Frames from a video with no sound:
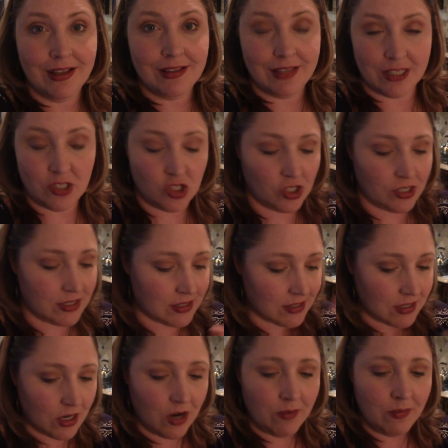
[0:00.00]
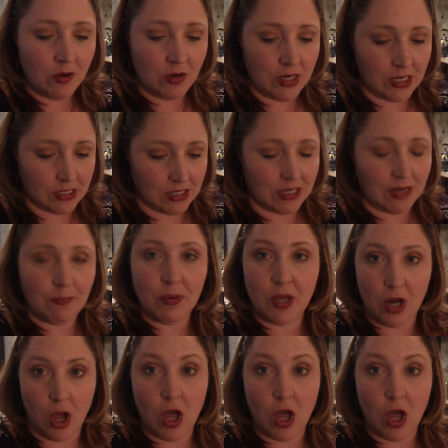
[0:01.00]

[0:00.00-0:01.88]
Let's just ceremoniously put